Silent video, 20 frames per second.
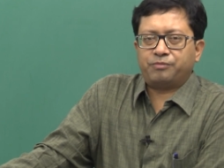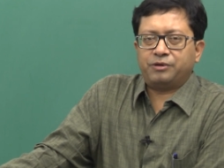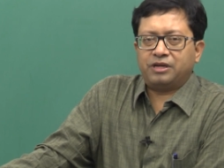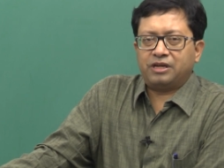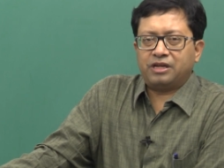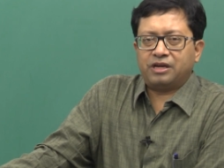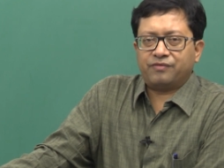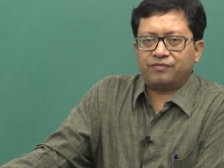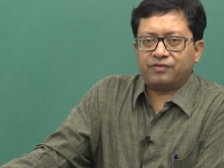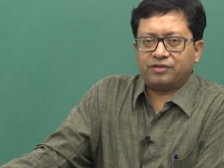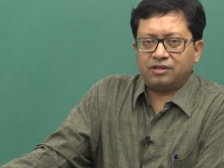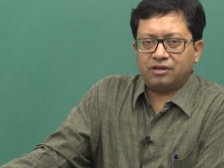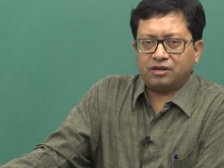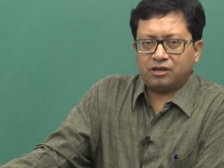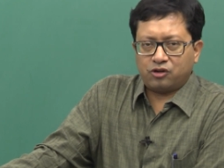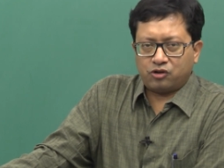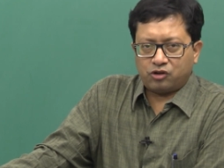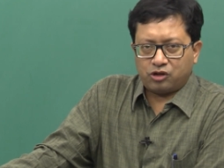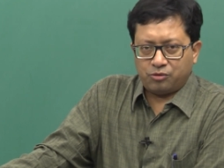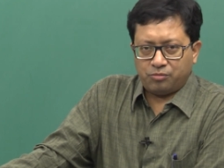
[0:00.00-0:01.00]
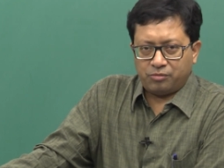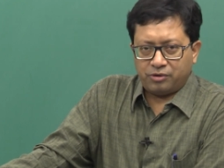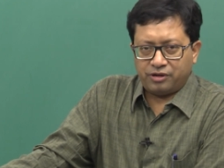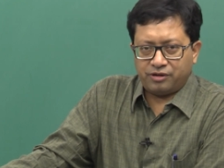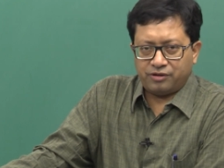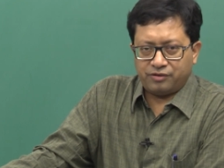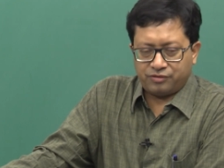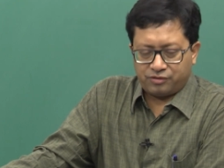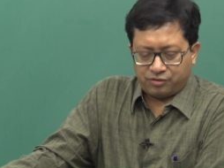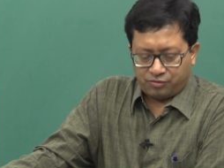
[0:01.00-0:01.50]
PDF, and the
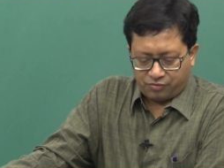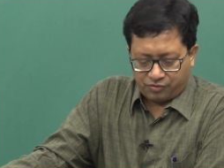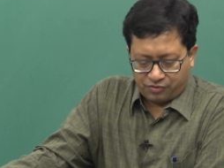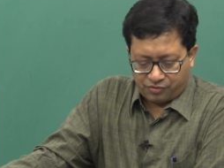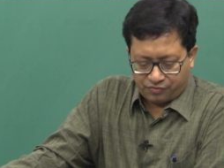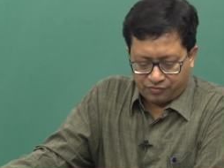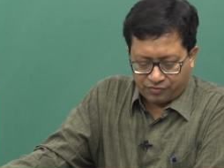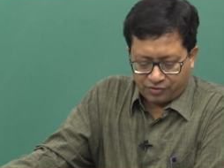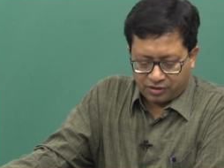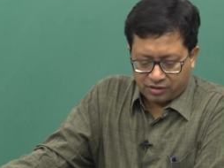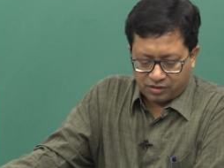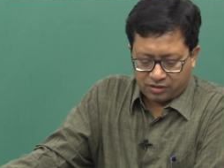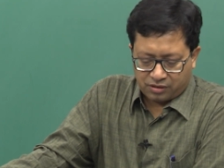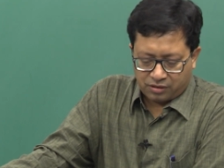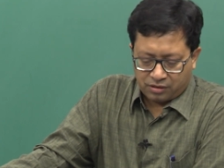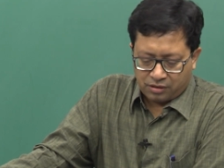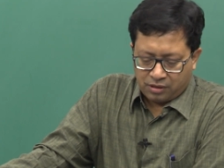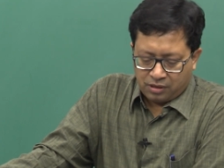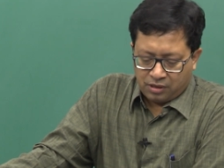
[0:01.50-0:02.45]
cumulative distribution function.